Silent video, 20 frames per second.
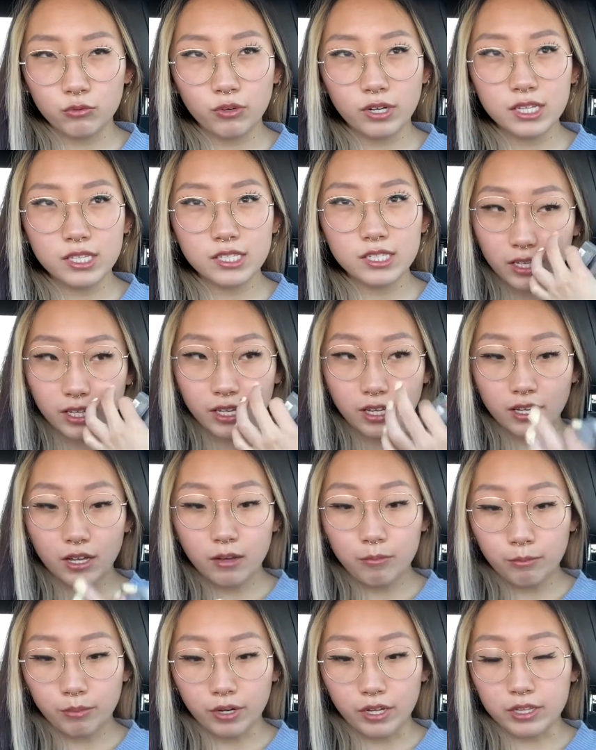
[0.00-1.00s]
once
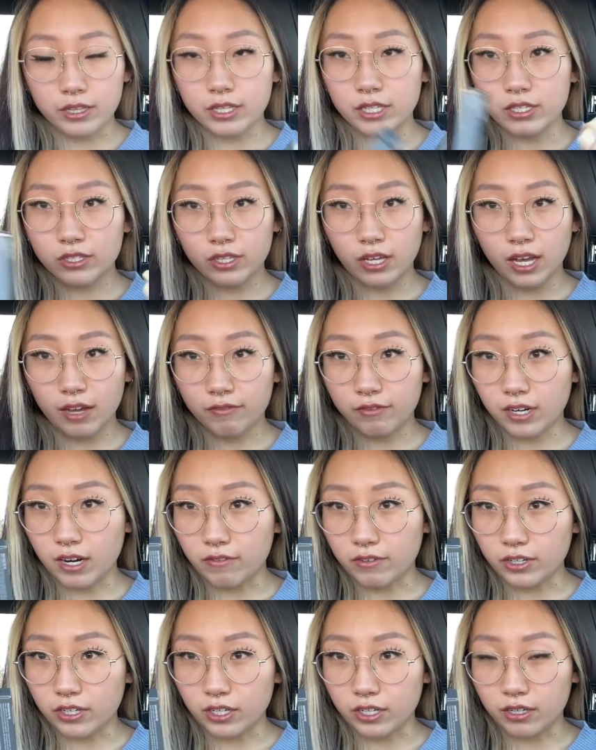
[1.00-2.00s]
but these have
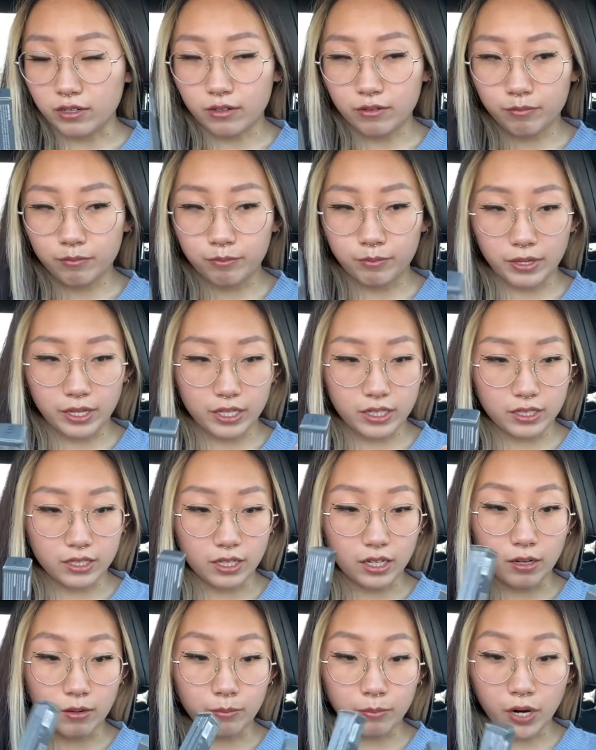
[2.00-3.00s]
never been
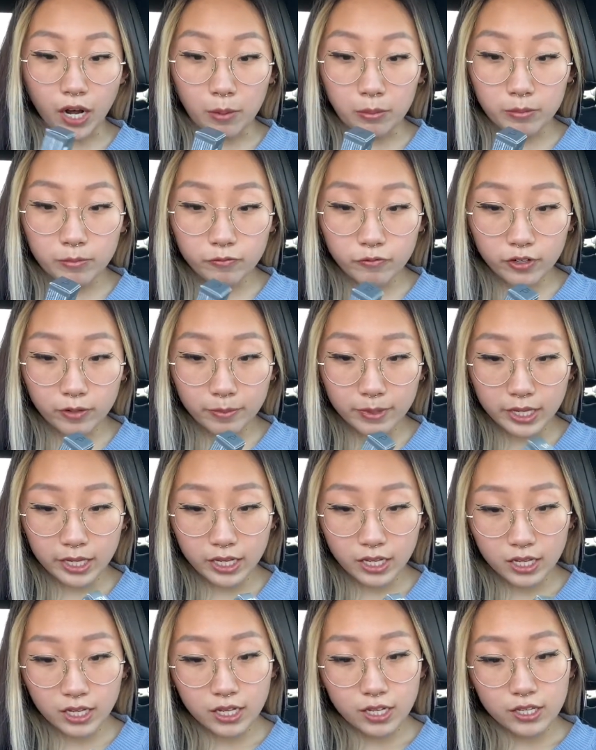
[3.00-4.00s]
a problem for me
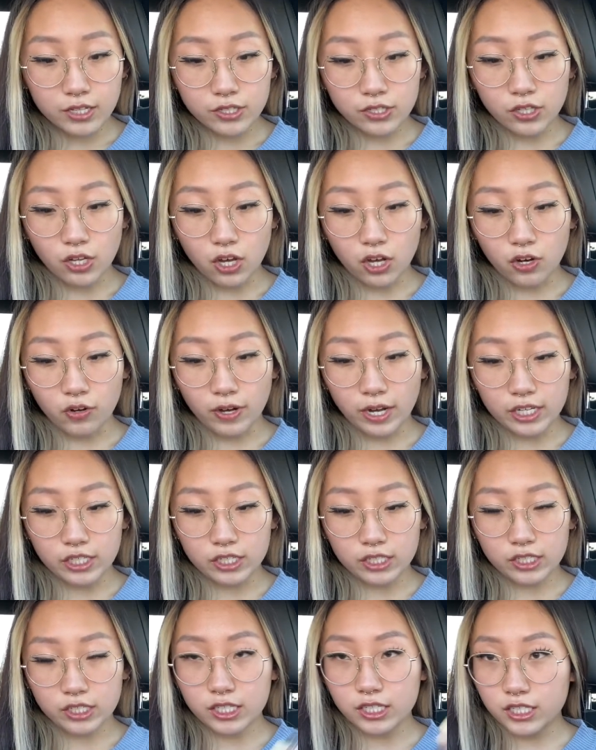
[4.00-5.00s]
so I
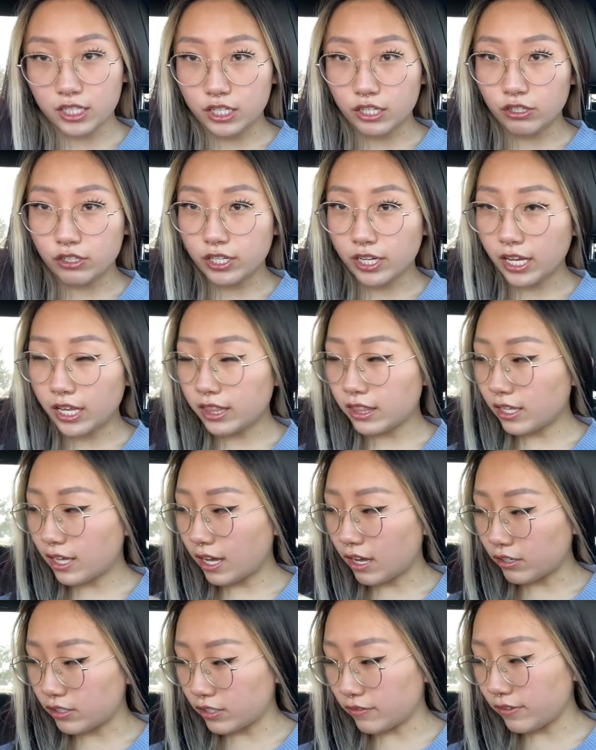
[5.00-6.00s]
just continue to get the
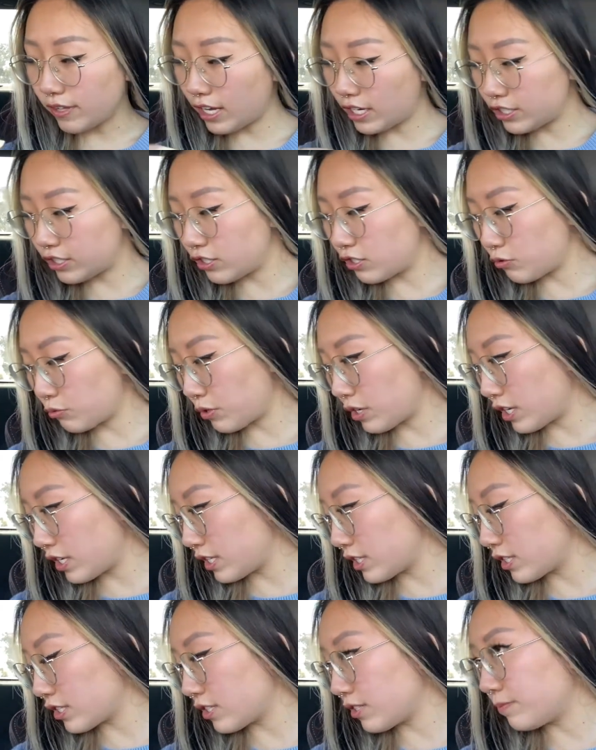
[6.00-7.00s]
House of Lashes
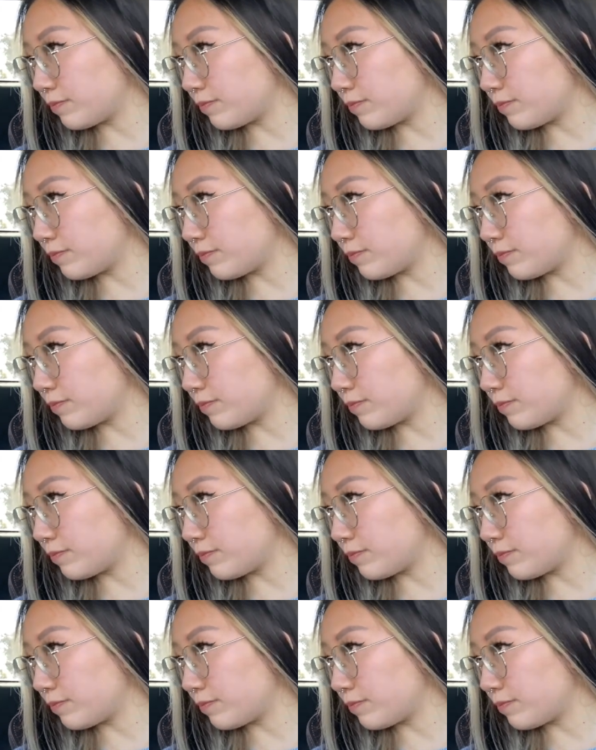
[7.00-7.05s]
ones